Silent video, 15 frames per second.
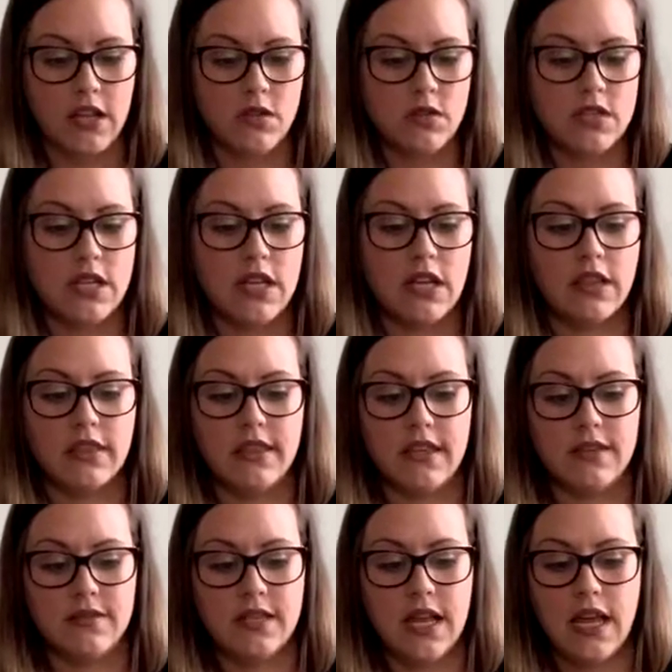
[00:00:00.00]
using
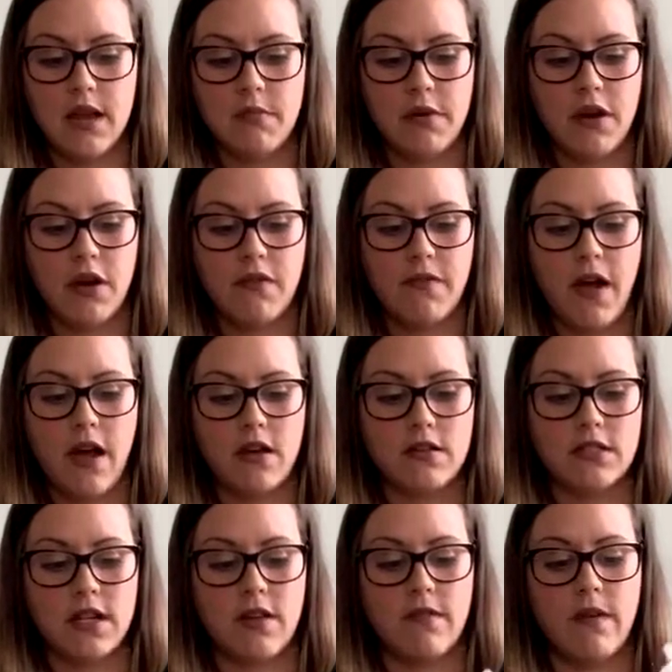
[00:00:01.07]
Thieves Hand Purifier
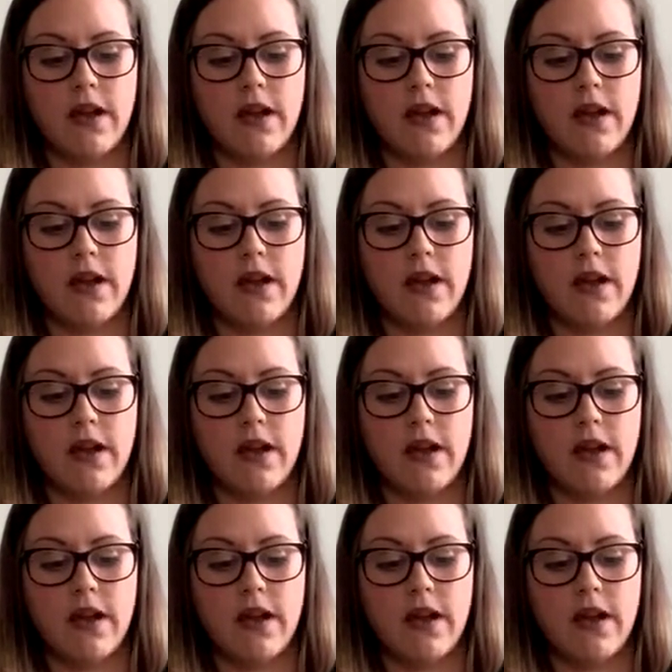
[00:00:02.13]
instead of